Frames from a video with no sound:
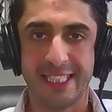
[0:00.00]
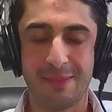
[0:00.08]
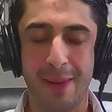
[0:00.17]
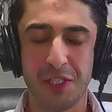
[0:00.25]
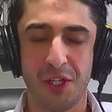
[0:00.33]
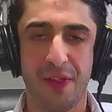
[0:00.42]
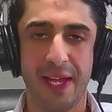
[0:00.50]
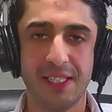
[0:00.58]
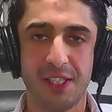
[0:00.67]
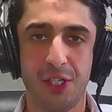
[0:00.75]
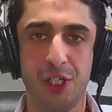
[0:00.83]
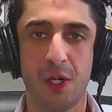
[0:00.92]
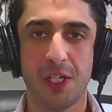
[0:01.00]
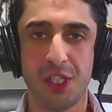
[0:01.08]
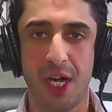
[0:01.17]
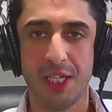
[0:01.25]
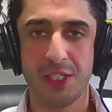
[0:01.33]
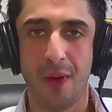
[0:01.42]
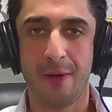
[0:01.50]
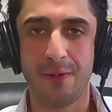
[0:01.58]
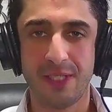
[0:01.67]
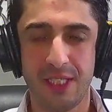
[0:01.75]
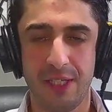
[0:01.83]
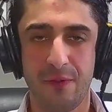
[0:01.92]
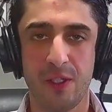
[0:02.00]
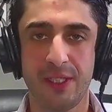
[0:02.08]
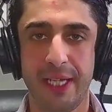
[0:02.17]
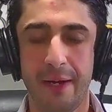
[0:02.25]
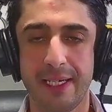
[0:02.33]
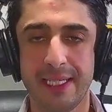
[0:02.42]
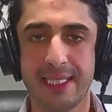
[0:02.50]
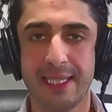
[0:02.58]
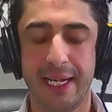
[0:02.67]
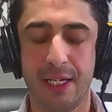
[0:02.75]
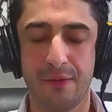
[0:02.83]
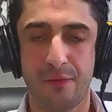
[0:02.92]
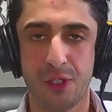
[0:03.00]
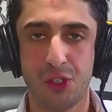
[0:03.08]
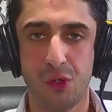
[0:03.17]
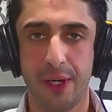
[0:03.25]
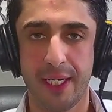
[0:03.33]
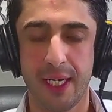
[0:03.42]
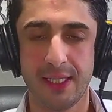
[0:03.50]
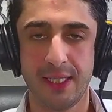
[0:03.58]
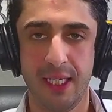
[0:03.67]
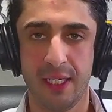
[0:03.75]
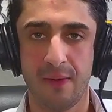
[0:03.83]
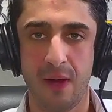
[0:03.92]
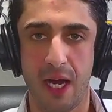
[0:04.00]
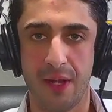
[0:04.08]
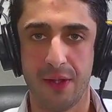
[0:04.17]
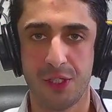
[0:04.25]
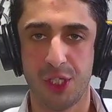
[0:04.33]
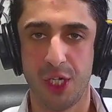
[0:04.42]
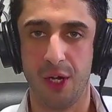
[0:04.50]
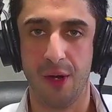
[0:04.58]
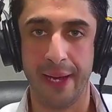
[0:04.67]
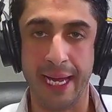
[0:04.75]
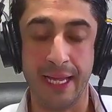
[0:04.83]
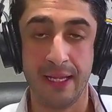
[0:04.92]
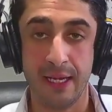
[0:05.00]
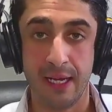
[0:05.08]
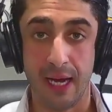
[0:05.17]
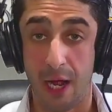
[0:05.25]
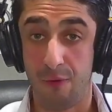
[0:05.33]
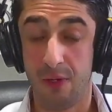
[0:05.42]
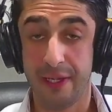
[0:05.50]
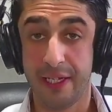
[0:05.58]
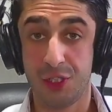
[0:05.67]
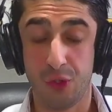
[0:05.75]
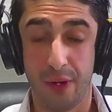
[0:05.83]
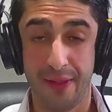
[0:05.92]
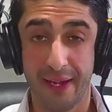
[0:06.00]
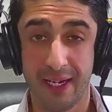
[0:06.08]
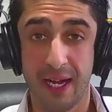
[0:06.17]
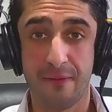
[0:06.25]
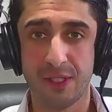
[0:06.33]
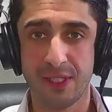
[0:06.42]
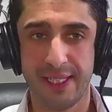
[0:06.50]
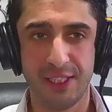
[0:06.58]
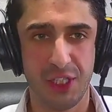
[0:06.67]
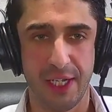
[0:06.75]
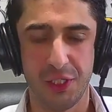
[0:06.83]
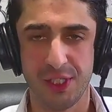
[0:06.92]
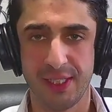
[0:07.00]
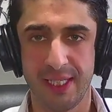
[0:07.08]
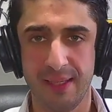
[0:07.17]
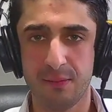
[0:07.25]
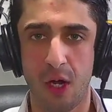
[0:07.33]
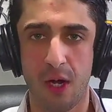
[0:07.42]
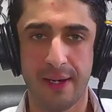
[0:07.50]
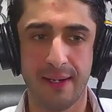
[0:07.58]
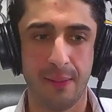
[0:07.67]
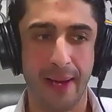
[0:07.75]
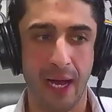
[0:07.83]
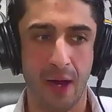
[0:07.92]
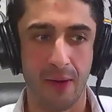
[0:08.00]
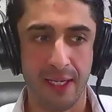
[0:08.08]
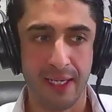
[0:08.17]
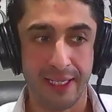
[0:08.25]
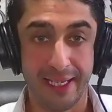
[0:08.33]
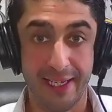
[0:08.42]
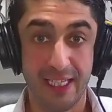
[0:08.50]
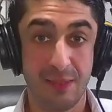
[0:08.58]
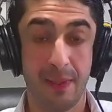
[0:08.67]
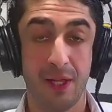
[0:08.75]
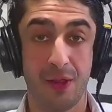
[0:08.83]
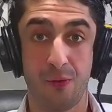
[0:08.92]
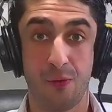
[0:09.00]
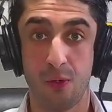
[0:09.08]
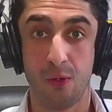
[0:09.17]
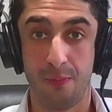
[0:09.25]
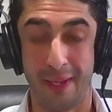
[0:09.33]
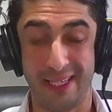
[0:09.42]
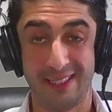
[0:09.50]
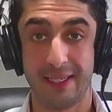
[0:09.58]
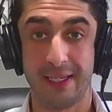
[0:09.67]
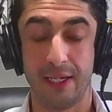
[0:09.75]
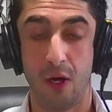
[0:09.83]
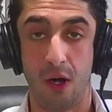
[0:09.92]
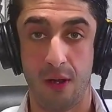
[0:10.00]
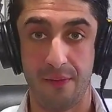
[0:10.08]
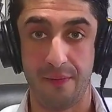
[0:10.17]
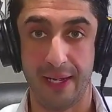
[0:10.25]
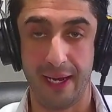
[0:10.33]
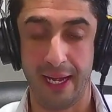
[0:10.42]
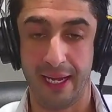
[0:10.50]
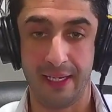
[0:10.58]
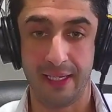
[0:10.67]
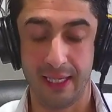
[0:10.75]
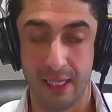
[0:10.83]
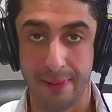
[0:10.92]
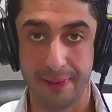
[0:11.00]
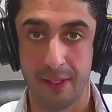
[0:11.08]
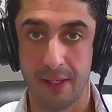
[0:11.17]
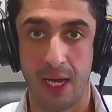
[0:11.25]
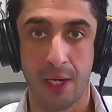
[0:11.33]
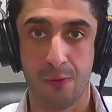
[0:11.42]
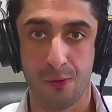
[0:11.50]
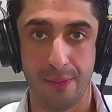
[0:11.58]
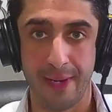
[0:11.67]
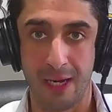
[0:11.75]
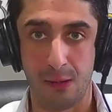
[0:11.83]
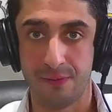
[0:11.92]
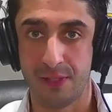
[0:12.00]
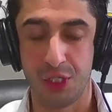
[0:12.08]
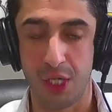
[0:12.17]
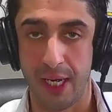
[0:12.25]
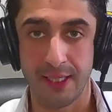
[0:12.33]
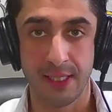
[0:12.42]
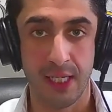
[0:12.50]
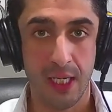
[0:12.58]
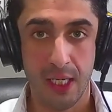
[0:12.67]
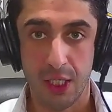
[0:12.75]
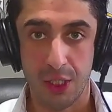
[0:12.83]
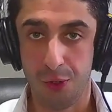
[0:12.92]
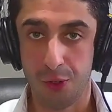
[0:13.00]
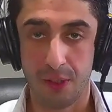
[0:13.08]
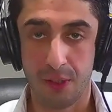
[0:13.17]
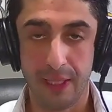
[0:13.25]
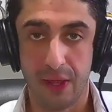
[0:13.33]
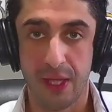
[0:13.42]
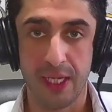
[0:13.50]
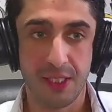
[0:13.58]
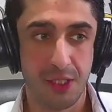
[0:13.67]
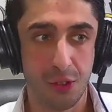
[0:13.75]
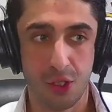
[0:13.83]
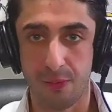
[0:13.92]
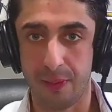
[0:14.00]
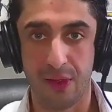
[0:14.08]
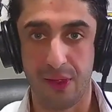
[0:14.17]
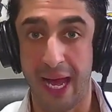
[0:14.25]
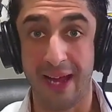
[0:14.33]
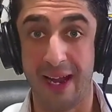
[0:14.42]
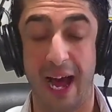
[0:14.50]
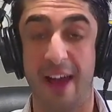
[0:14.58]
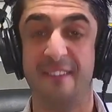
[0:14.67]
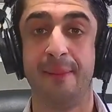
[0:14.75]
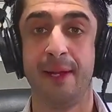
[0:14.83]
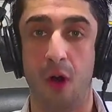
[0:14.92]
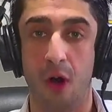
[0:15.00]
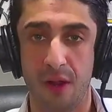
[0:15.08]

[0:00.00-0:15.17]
Special thanks to New York Giants wide receiver Darius Slayton for joining us here on the show. And I really enjoyed that conversation and just him talking about he's been through basically all of it. And him in the locker room now with the Giants, you could be this, you could be that. I've been